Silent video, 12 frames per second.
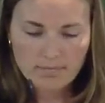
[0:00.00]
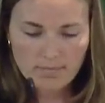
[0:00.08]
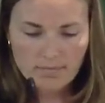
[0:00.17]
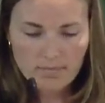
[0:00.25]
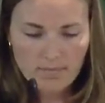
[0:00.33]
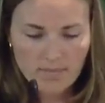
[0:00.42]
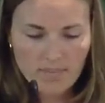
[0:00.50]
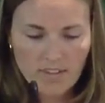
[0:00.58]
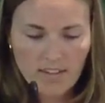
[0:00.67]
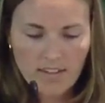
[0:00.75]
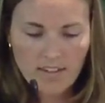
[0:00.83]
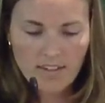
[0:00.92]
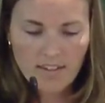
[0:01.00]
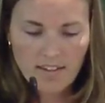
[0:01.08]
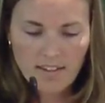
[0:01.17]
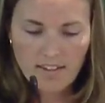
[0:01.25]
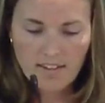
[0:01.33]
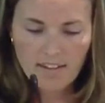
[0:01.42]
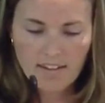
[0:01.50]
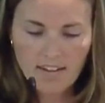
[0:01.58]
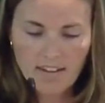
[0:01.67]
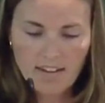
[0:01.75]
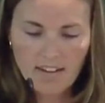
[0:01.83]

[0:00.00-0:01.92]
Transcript: No one is speaking in this clip.